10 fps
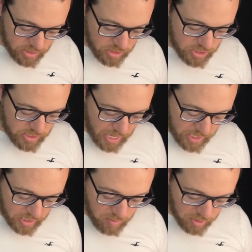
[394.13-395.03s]
such as
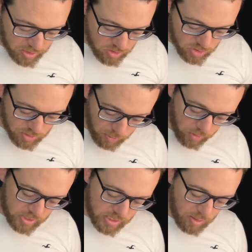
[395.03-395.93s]
academics or
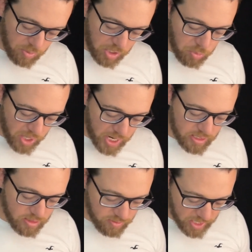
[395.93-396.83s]
sports, that bring pride
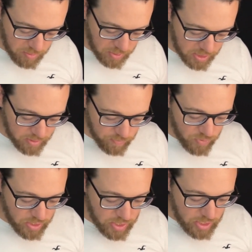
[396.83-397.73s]
to the family.
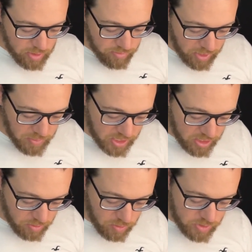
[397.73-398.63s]
Family
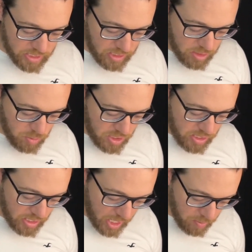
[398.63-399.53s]
heroes tend to be
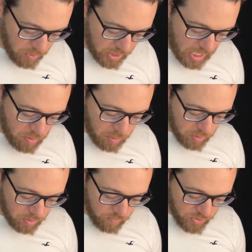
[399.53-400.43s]
hyper
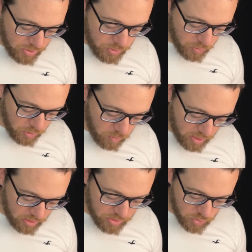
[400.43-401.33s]
capable, doing
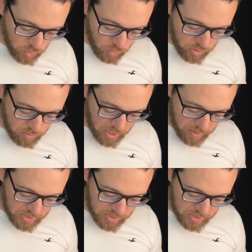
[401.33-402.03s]
well in school, and perhaps